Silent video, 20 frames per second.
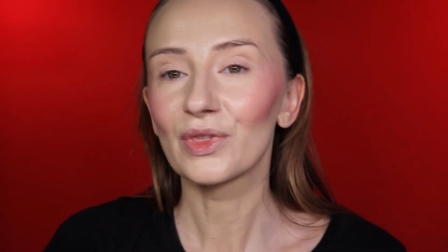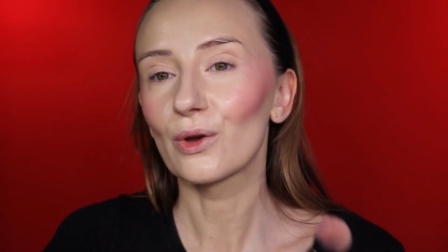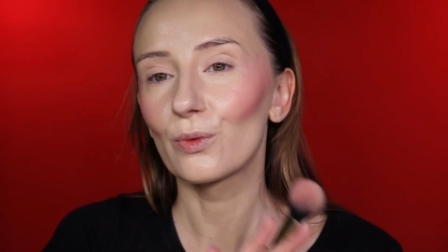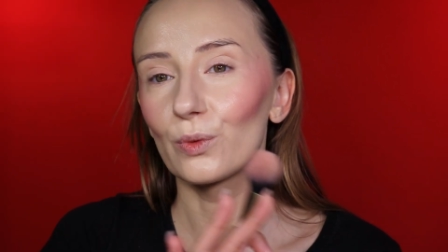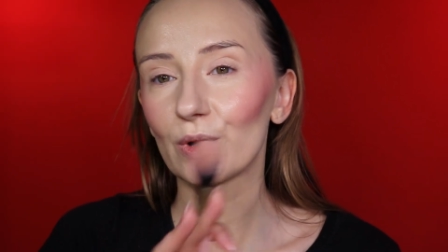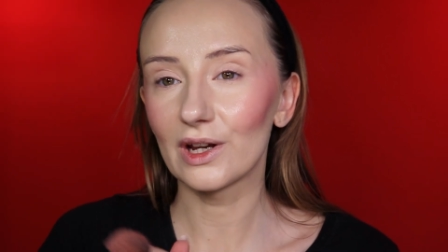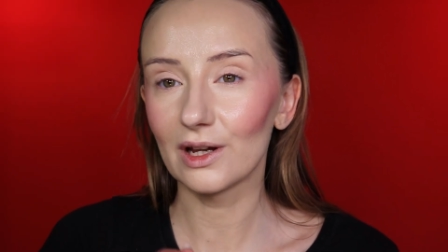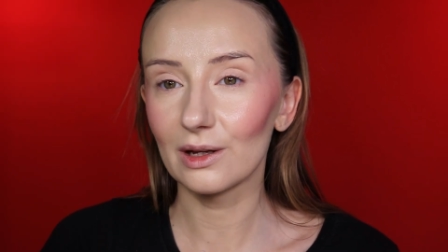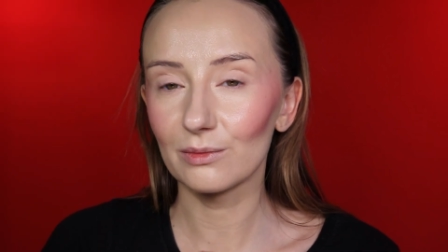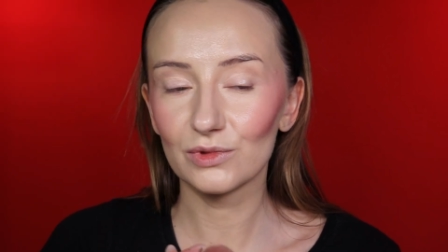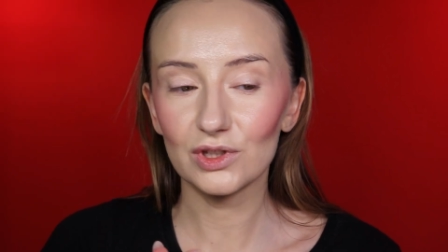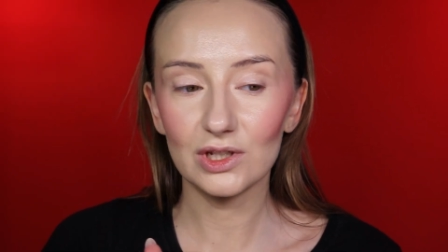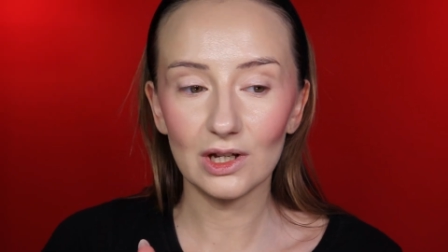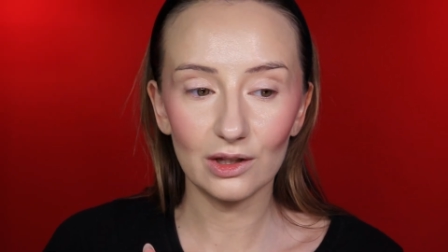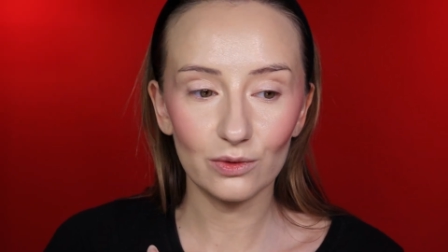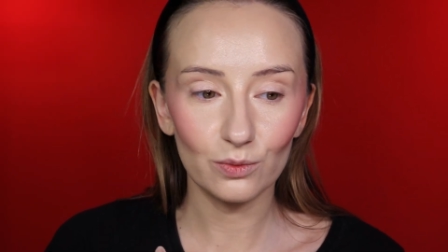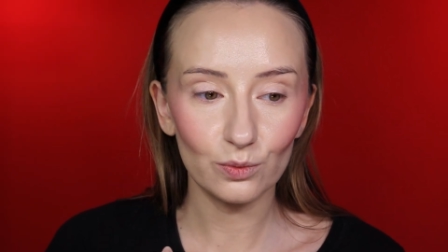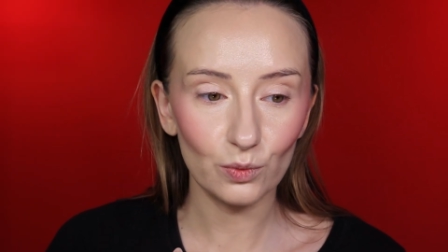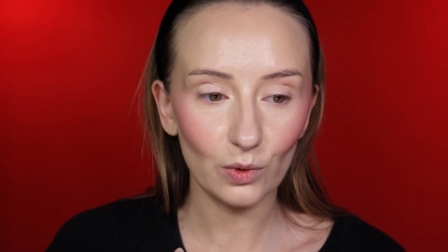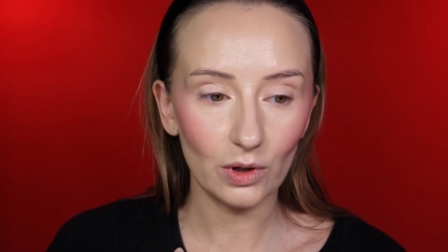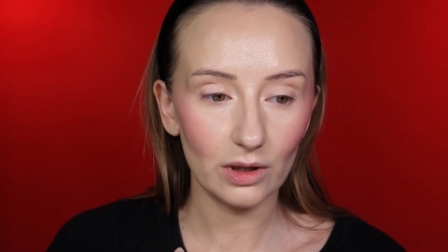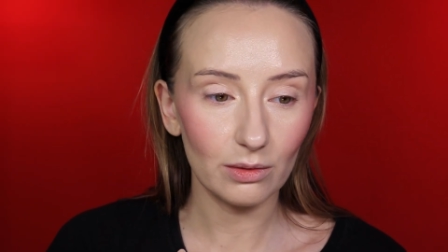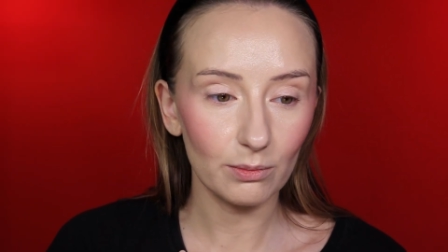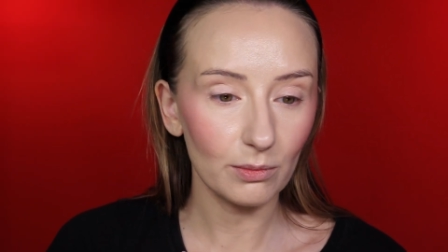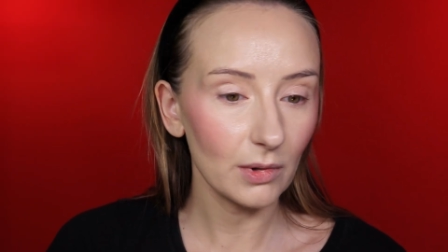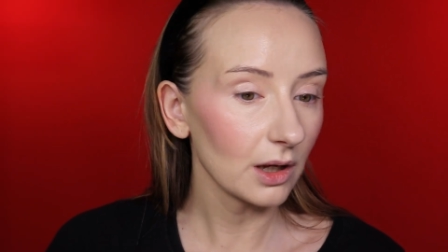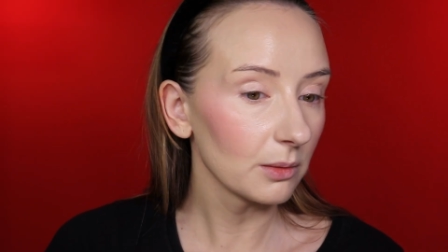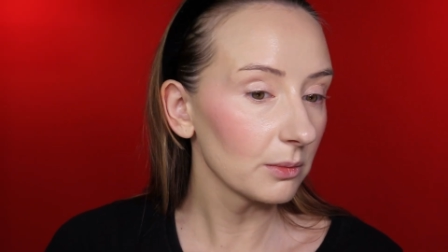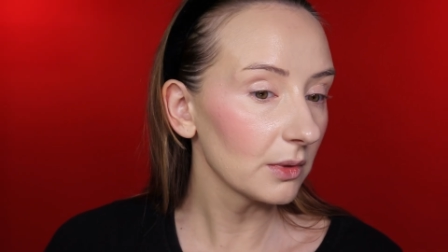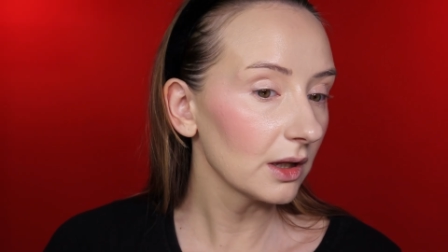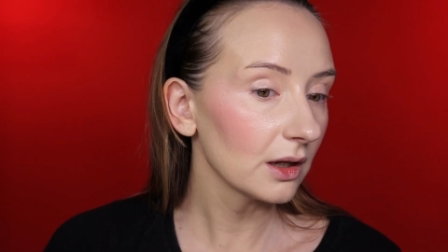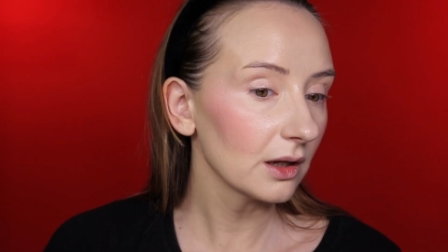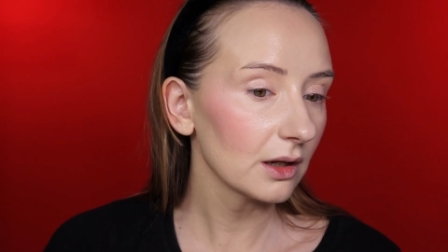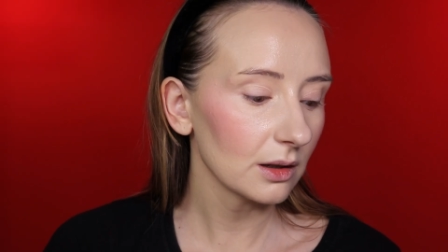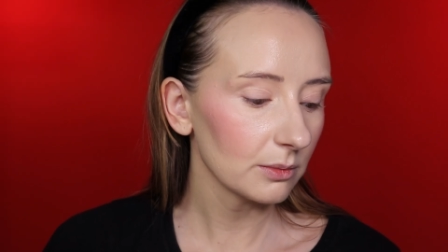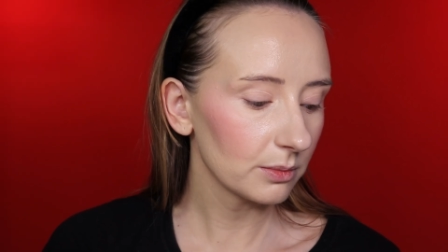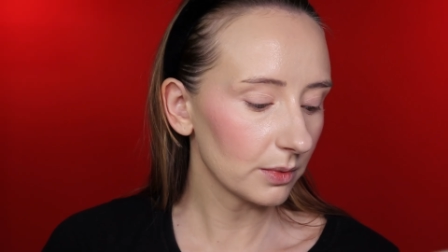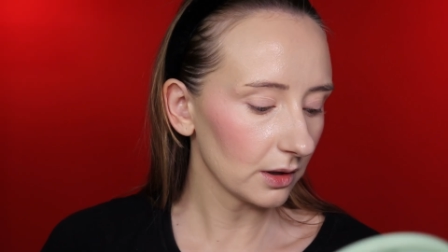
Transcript: When I'm done with my makeup,